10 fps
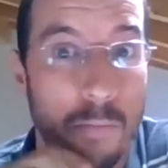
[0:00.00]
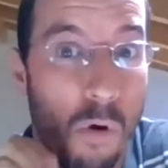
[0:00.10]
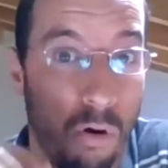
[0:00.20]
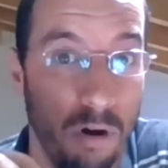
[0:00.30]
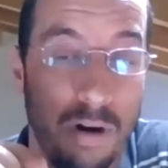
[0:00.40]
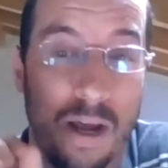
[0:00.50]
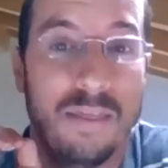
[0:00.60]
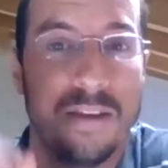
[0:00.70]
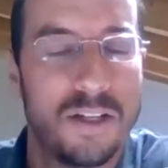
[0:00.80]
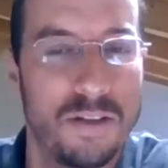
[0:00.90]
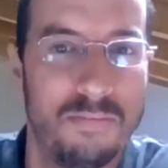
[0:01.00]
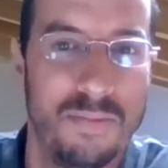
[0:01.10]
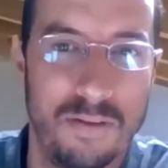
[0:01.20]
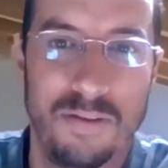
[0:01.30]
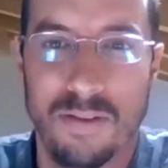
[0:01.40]
more, and this is
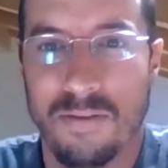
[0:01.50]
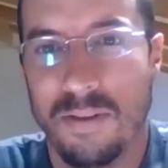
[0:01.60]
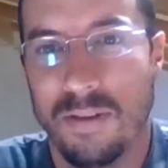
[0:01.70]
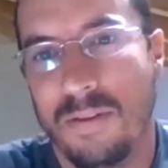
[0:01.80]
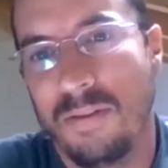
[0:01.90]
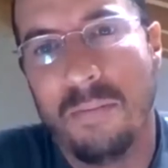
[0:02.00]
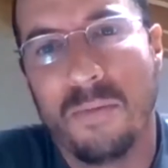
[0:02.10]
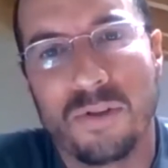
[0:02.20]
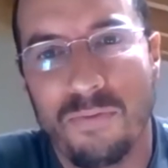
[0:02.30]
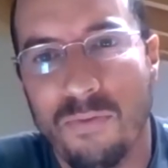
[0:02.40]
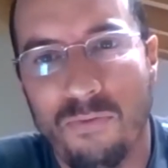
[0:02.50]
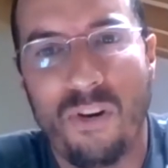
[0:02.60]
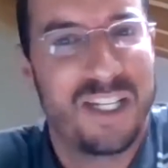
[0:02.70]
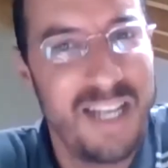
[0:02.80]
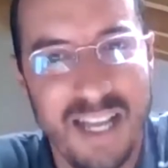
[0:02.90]
the most
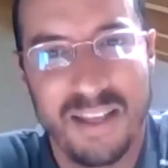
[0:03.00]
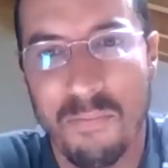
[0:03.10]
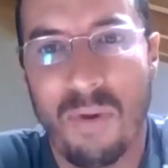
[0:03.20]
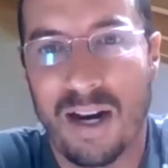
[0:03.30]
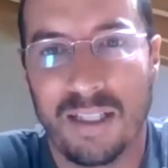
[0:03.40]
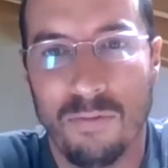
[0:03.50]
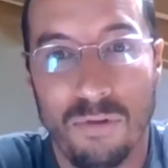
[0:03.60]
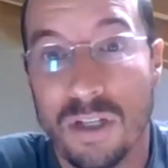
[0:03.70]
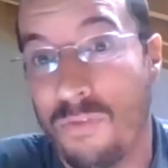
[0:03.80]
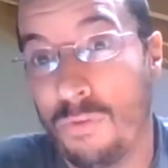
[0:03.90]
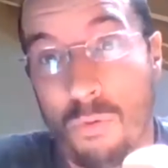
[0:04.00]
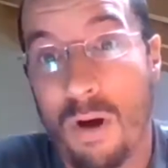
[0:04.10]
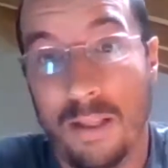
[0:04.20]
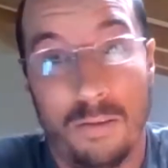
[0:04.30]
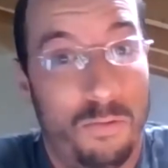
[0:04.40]
fascinating part, I would say, for
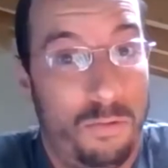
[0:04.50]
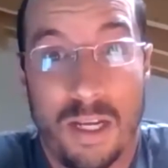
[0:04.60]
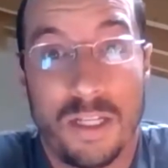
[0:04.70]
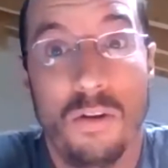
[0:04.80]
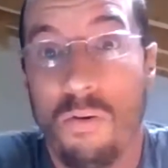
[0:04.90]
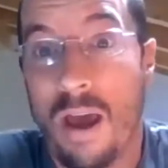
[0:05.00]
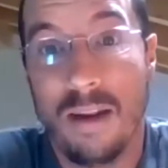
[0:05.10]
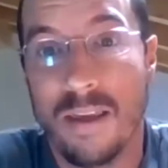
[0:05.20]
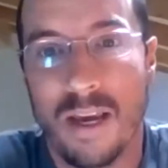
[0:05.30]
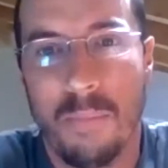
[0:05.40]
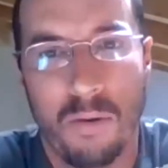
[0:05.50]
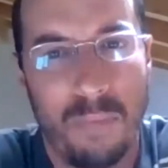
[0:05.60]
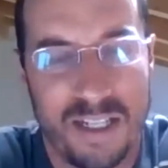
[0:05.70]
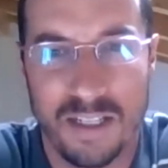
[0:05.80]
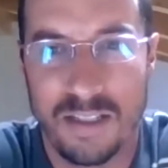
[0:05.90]
one that who doesn't know anything about
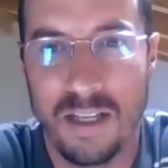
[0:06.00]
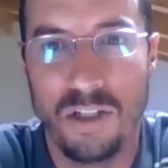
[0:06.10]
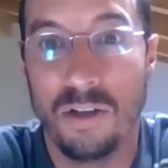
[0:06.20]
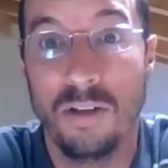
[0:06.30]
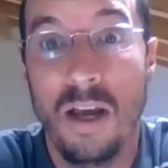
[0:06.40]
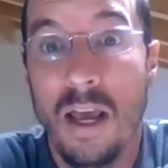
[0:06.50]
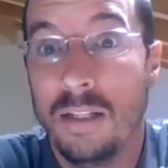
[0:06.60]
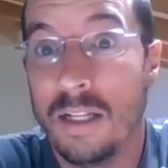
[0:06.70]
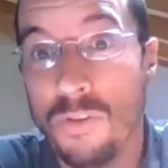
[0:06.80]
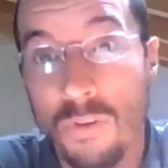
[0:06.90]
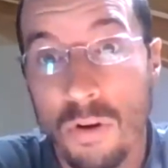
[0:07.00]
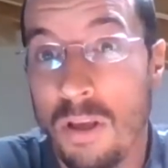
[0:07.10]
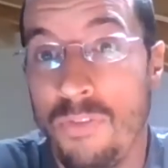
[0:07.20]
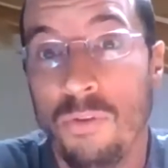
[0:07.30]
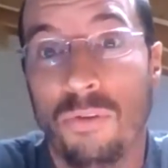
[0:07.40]
mass extinction, that
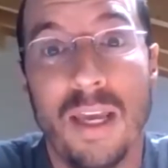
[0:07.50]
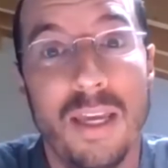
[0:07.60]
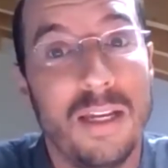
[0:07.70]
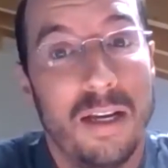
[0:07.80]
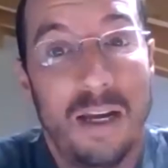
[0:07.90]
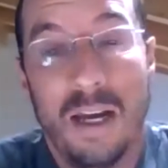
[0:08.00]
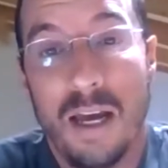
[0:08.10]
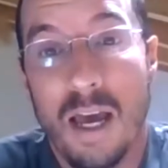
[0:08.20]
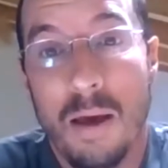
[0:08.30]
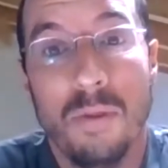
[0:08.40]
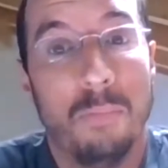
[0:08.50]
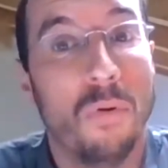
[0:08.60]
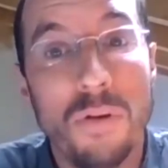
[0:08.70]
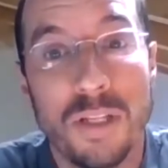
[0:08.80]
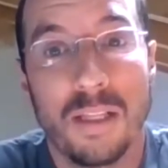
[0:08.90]
if you take the
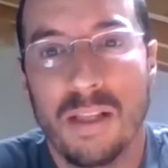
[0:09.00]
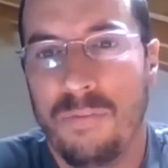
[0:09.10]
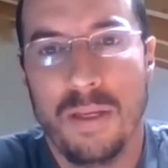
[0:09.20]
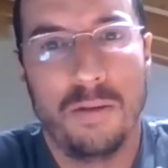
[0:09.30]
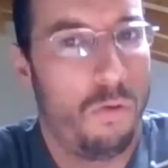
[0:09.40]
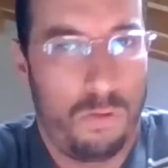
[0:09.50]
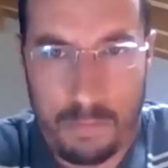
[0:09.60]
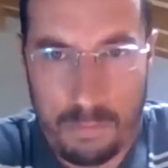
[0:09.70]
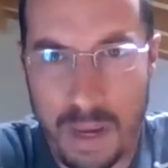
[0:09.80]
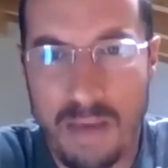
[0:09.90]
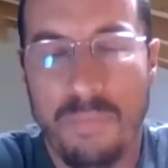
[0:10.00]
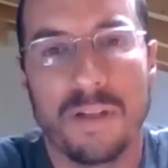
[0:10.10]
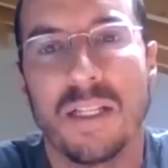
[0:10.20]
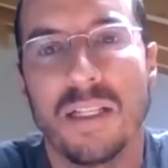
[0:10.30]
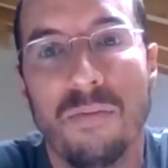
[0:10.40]
books that have been, or papers
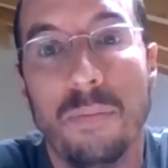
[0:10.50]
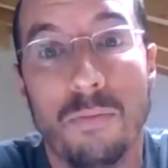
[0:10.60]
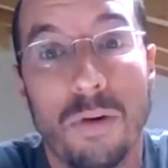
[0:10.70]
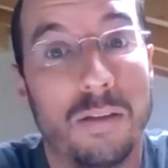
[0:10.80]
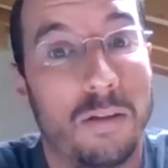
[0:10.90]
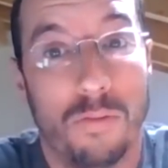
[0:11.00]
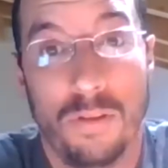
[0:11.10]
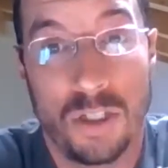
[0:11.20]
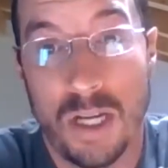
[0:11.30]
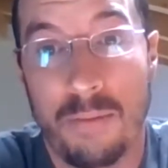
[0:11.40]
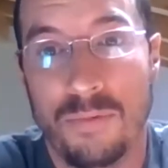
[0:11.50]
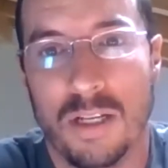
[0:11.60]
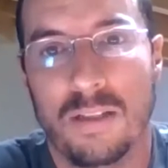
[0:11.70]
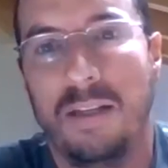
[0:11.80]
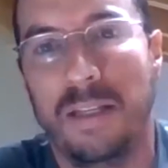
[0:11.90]
that have been written on this
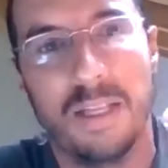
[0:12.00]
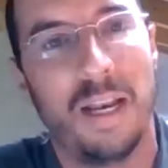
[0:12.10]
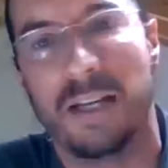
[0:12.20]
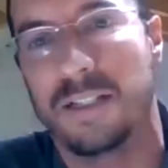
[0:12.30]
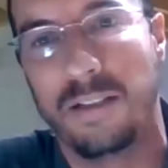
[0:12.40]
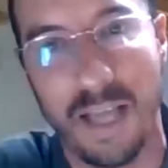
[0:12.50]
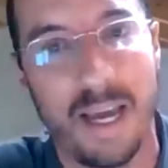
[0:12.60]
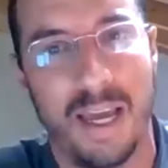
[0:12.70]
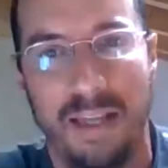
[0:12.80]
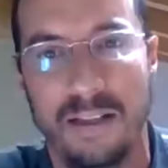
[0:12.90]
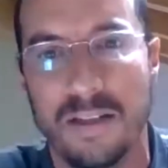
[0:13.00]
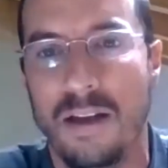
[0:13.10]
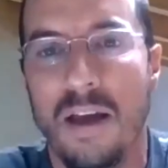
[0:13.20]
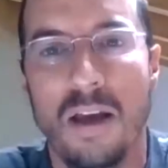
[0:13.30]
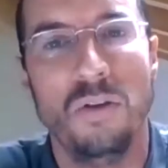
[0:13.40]
subject in the last decades,
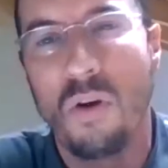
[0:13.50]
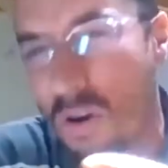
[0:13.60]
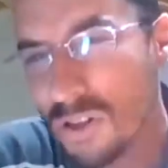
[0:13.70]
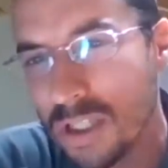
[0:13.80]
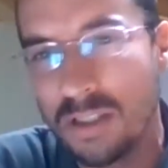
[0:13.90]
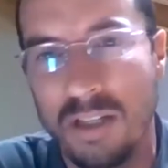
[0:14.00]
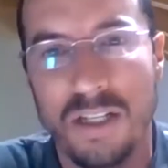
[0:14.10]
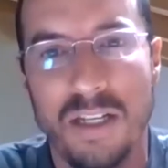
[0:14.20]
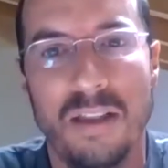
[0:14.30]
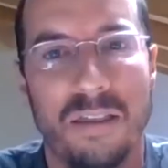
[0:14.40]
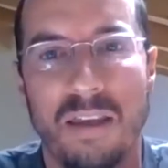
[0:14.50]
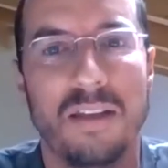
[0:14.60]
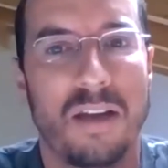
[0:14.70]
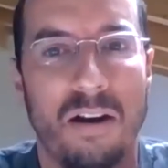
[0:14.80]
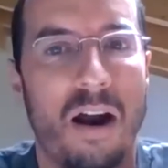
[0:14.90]
you constantly see that
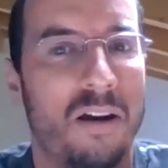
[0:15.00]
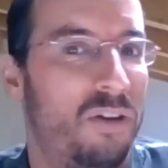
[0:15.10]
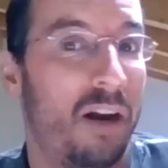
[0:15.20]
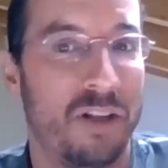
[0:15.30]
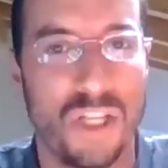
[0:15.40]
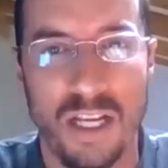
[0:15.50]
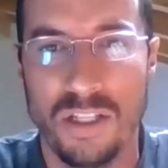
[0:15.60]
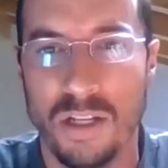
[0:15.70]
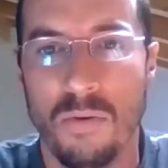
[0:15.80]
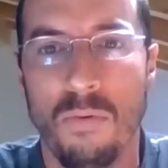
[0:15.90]
things are changing.